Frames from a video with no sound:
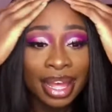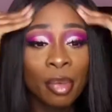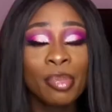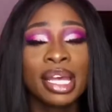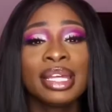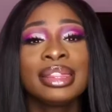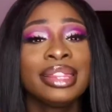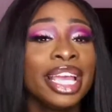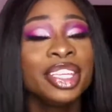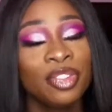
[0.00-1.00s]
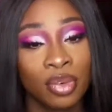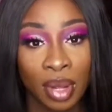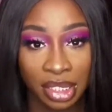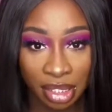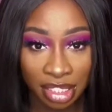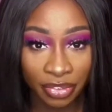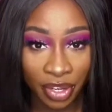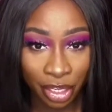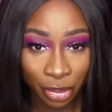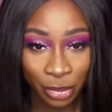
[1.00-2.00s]
But thank you for watching this
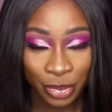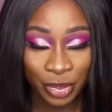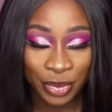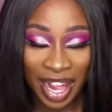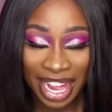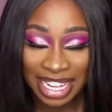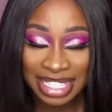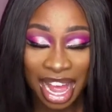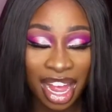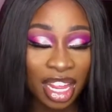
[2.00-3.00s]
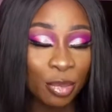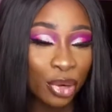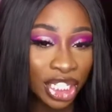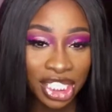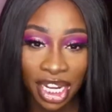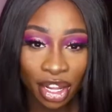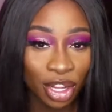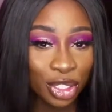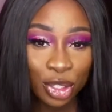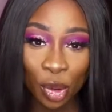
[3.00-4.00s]
video, you guys. I appreciate y'all
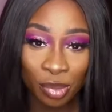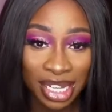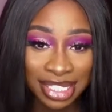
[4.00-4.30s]
so much.